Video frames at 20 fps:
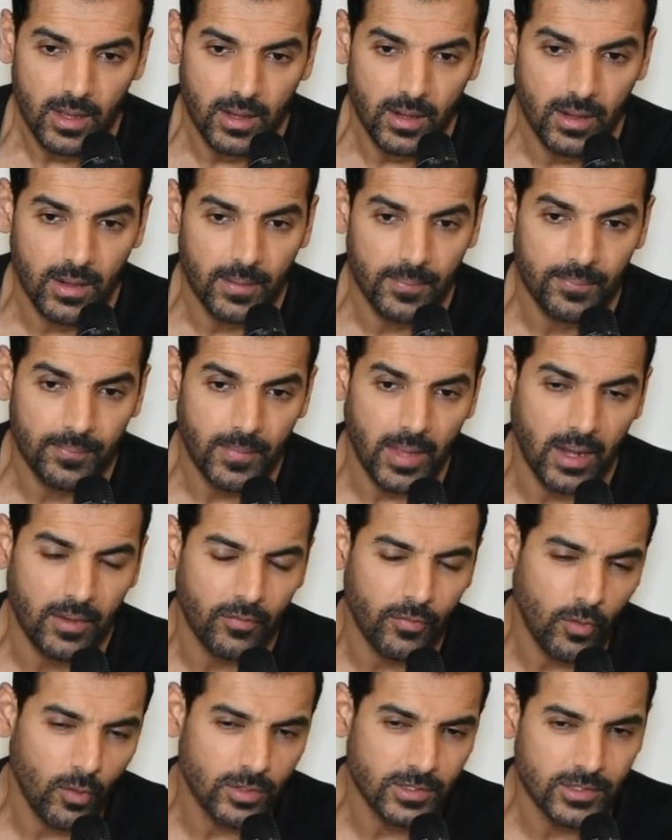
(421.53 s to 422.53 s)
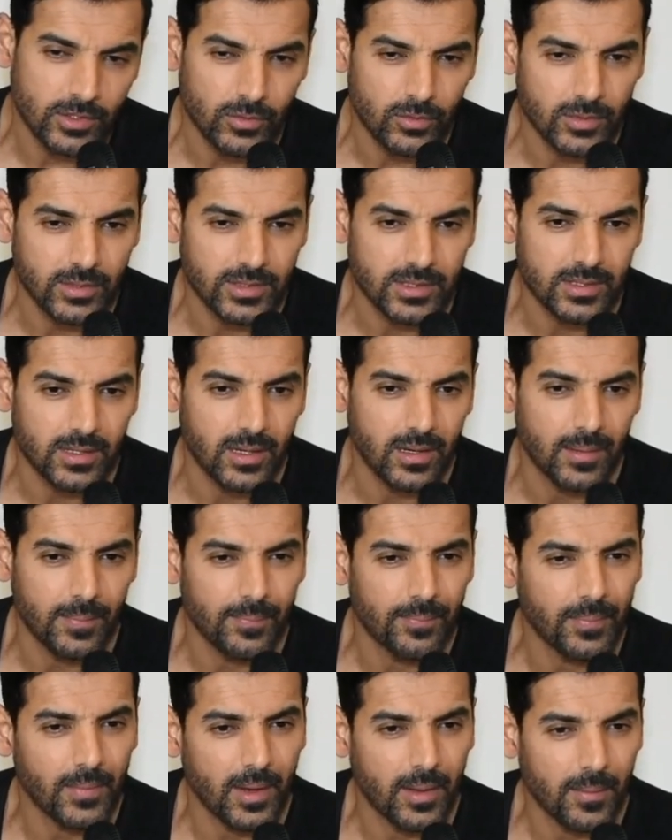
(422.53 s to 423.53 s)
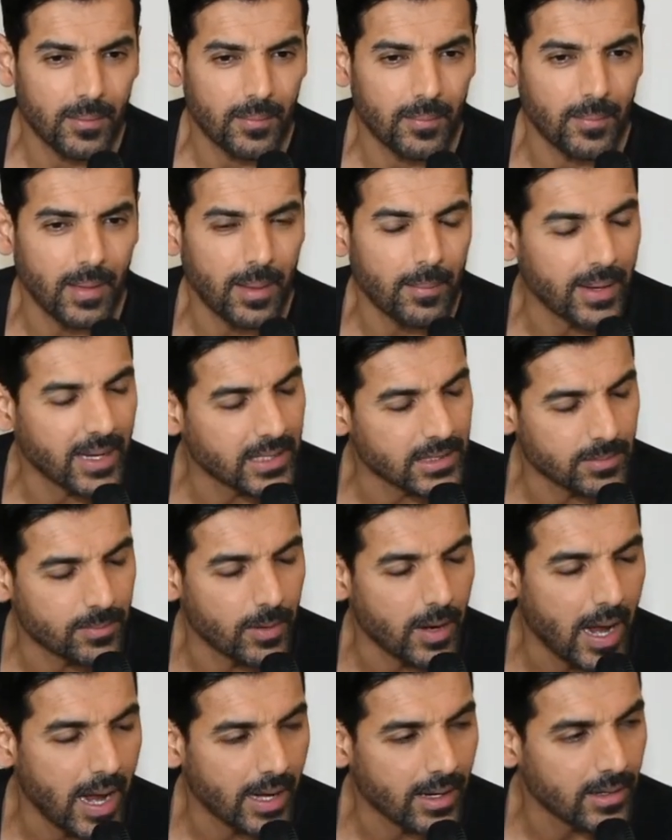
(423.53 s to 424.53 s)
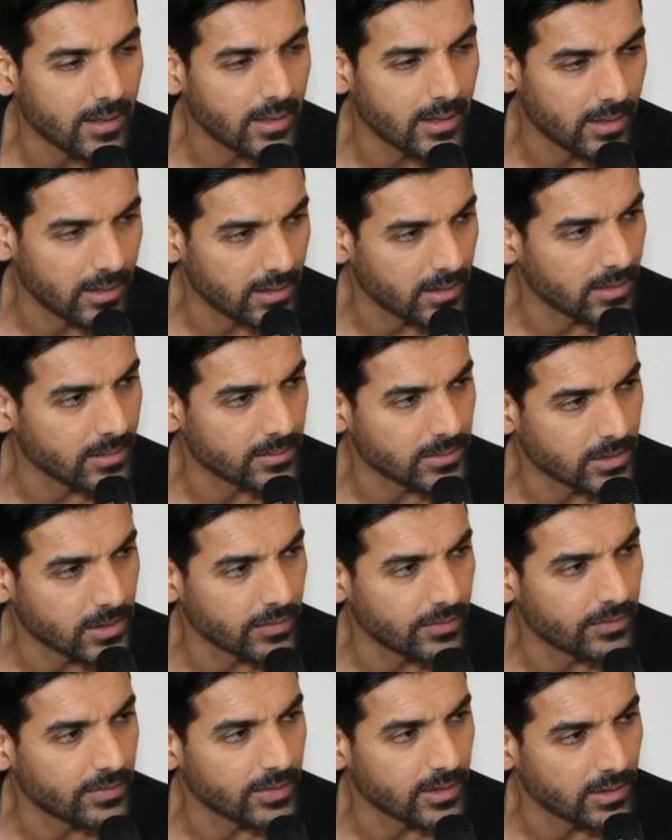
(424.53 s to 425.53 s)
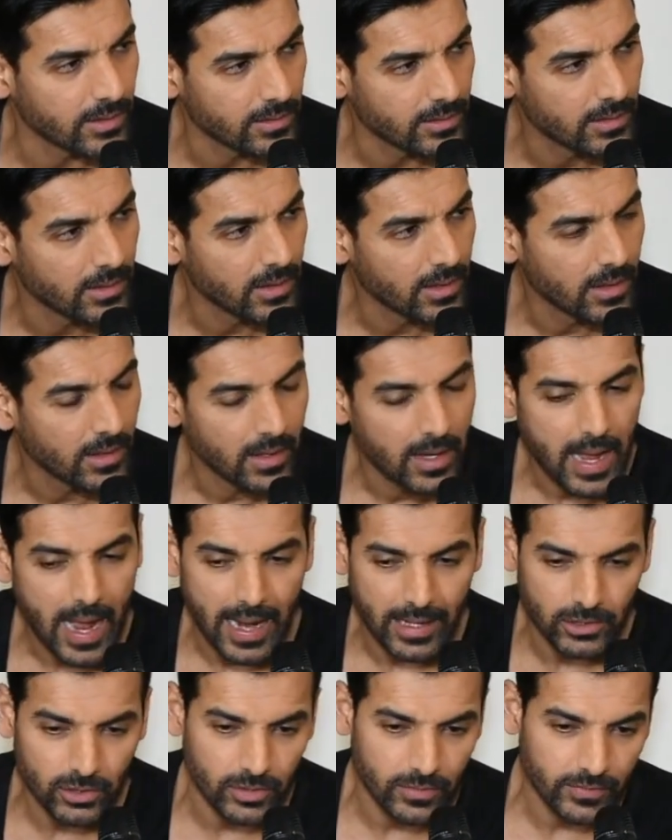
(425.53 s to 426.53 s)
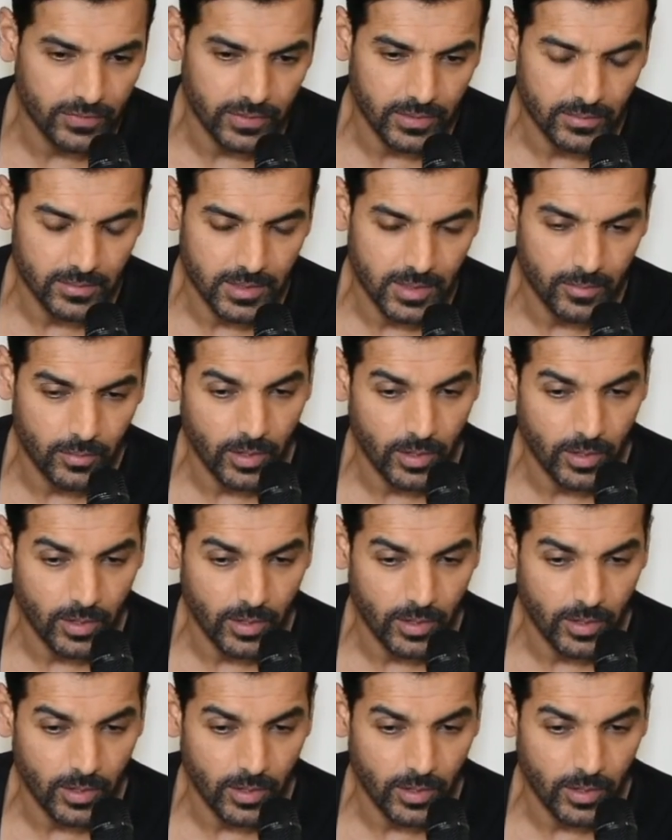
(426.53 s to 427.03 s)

And Force 2 is my biggest brand in terms of action films.